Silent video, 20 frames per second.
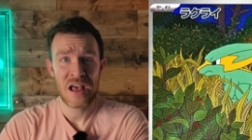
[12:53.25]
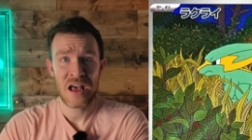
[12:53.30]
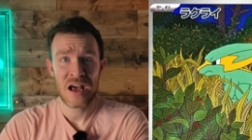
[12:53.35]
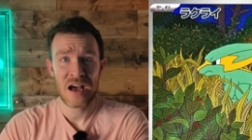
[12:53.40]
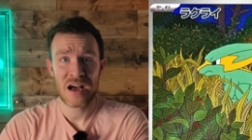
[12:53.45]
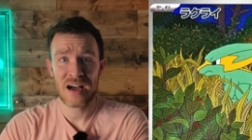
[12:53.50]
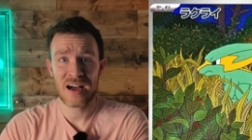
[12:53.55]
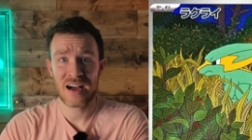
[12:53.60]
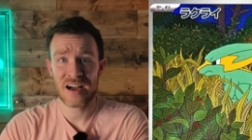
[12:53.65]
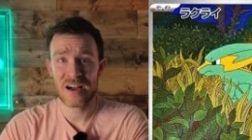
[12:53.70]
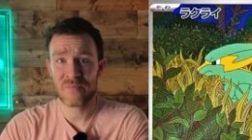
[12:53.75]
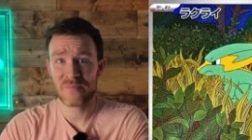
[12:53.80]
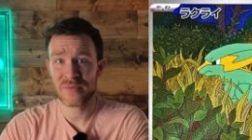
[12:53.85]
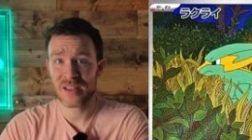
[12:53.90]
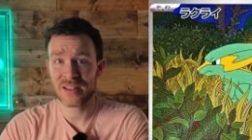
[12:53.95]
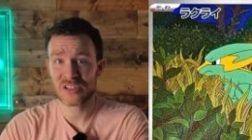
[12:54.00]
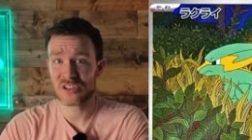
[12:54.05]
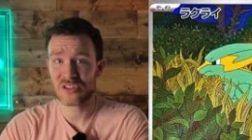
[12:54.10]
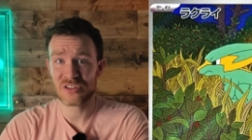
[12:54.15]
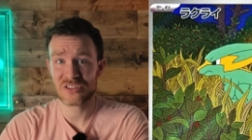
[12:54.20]

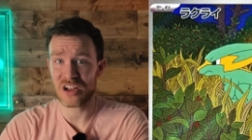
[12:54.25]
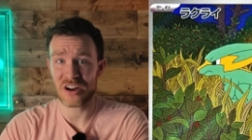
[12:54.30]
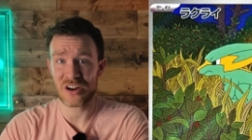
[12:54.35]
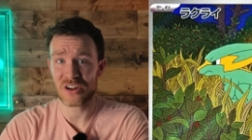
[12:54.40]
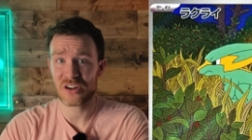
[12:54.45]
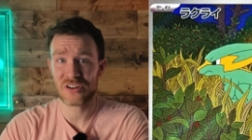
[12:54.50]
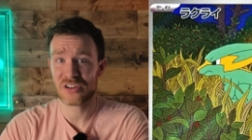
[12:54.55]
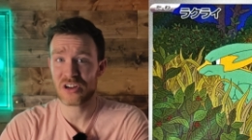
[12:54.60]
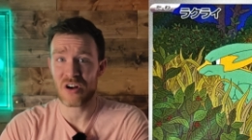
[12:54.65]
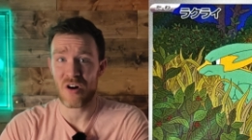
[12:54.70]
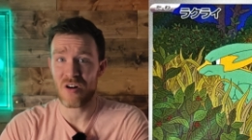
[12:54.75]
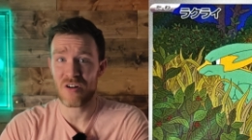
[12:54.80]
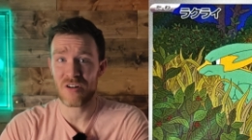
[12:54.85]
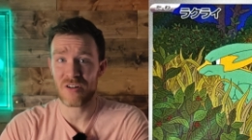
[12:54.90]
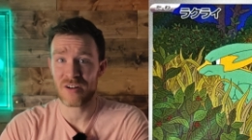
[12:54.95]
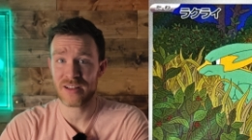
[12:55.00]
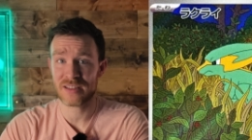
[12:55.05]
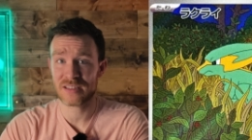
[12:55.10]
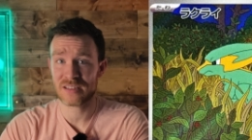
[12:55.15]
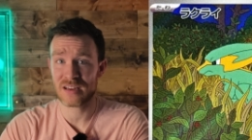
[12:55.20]
It's just not a good
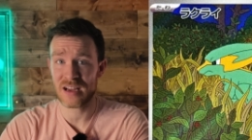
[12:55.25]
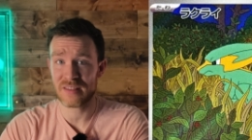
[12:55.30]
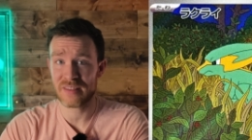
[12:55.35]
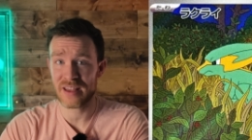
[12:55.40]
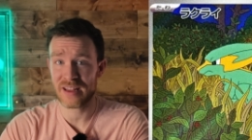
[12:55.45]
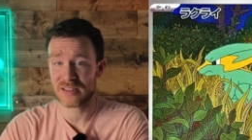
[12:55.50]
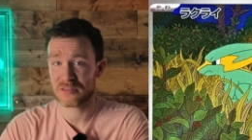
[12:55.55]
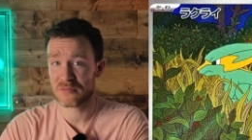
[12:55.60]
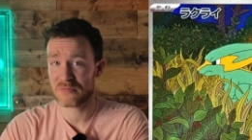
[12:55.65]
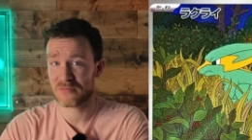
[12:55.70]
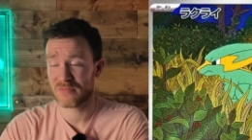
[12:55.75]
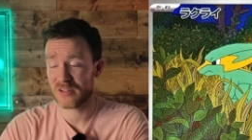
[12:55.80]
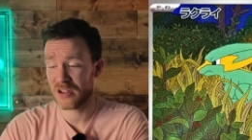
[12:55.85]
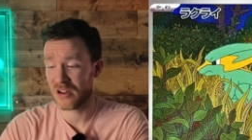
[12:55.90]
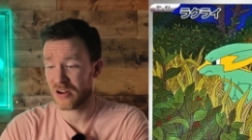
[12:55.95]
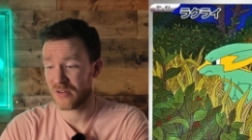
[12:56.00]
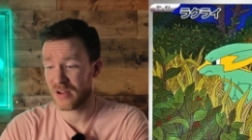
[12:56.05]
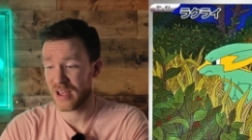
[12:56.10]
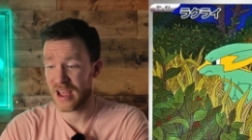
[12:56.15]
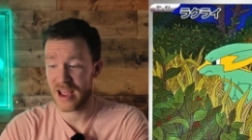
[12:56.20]
card. It's not that it's, you
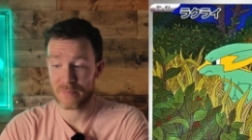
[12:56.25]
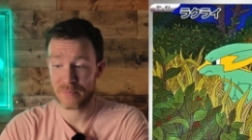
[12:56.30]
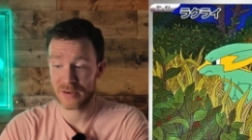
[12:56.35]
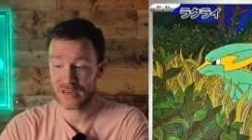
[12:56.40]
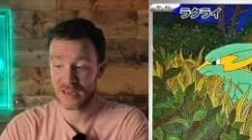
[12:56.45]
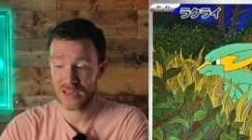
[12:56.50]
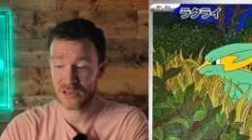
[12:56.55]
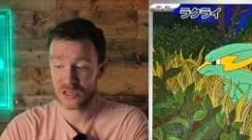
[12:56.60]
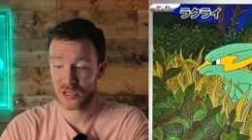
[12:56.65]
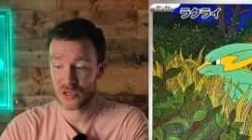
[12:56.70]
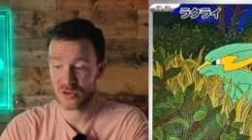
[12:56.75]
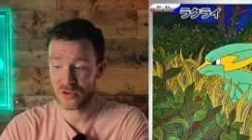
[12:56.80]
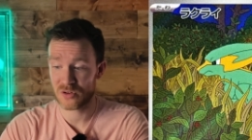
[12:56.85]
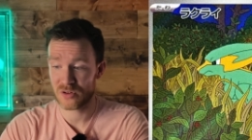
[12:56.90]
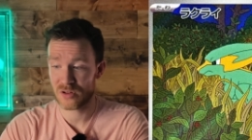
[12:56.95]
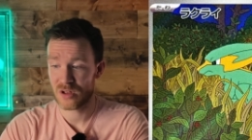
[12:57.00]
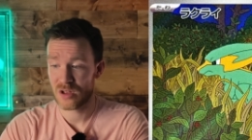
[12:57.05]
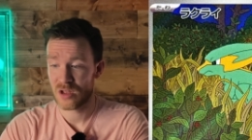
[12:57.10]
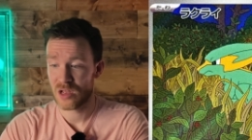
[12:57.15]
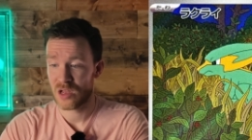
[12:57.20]
know, it had potential
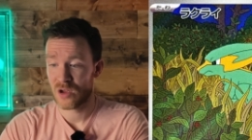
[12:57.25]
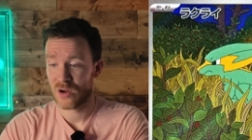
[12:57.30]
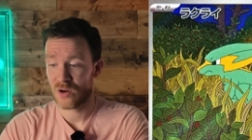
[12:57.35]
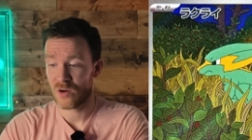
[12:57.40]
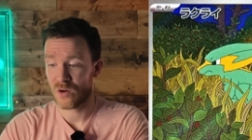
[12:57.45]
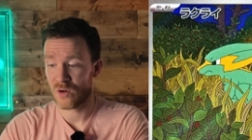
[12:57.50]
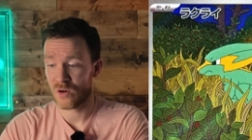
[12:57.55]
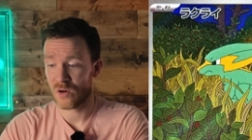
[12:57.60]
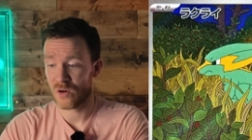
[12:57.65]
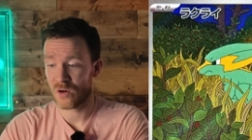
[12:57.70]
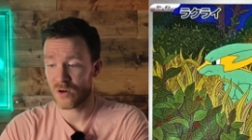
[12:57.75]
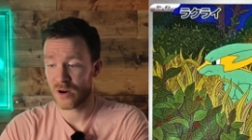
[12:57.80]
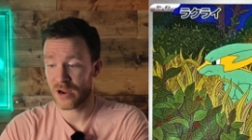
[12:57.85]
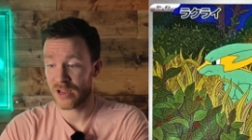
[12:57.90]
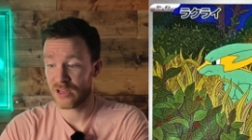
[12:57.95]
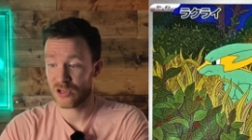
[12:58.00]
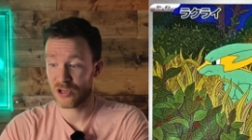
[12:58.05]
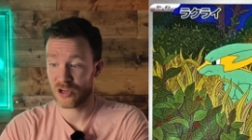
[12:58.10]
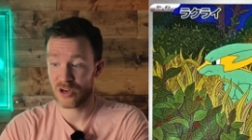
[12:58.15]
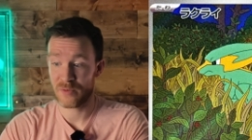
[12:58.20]
or
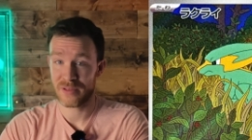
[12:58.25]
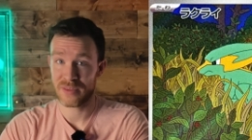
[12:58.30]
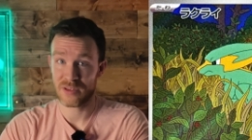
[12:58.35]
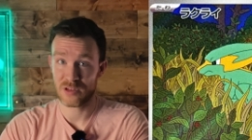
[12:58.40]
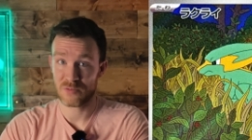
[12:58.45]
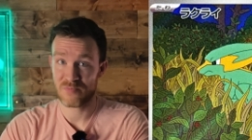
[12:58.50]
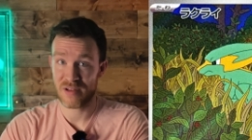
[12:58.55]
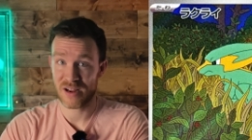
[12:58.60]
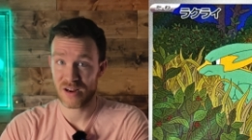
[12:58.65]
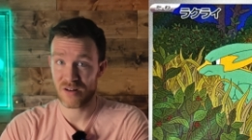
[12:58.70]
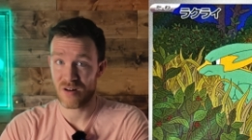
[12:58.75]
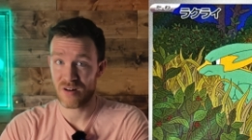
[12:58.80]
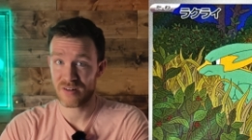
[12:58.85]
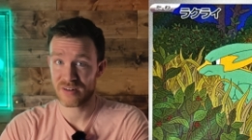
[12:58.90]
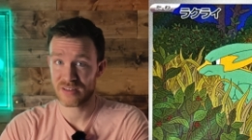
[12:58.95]
it should have been this big card.